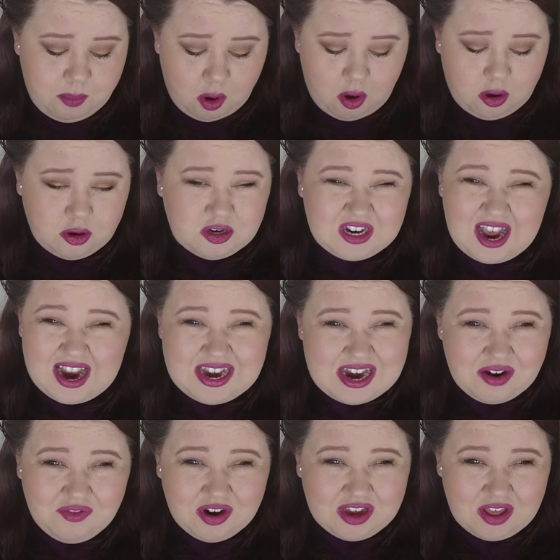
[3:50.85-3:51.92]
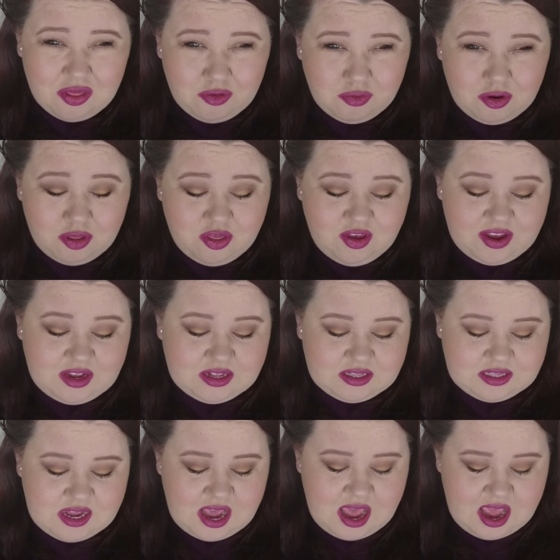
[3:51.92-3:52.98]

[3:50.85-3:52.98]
but I never get through things